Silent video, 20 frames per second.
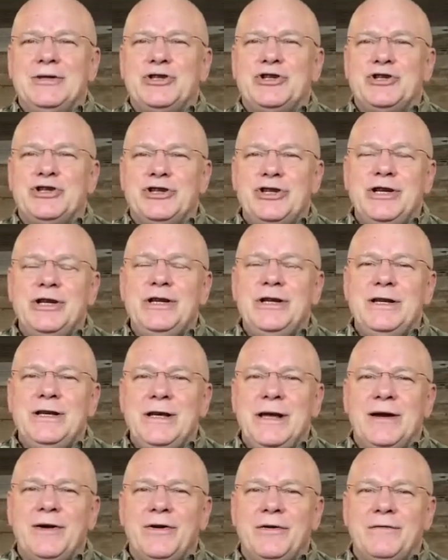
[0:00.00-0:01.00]

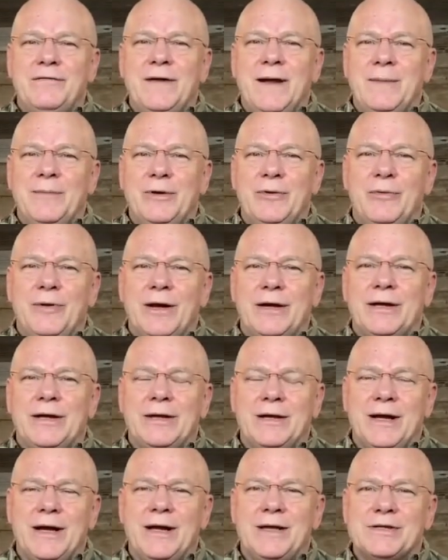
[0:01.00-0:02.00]
she and her family
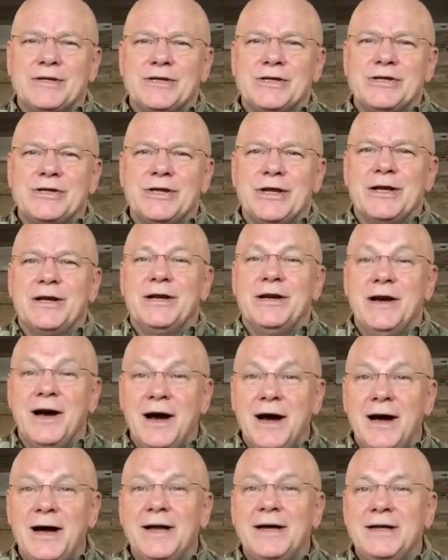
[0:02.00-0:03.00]
recognizes that
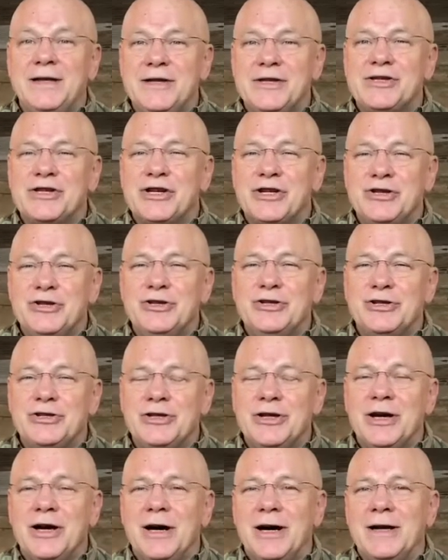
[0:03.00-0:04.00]
God is a
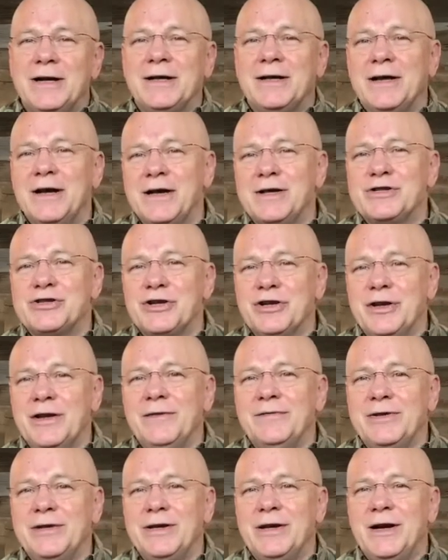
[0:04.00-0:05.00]
good God, and God's a
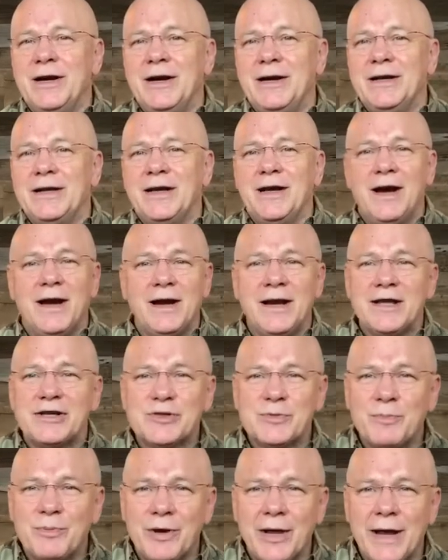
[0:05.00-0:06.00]
loving God, and God
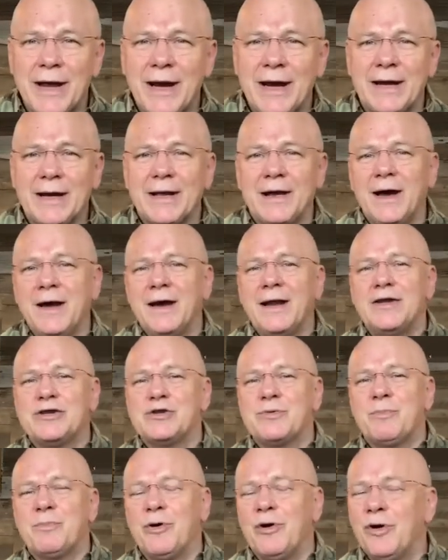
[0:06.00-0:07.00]
has a plan, and God
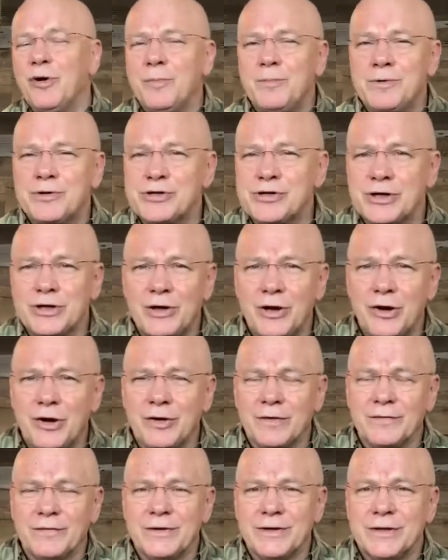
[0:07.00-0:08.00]
has a purpose in
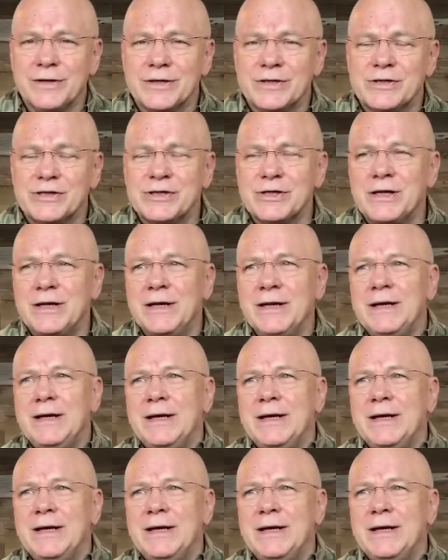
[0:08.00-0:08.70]
all of this.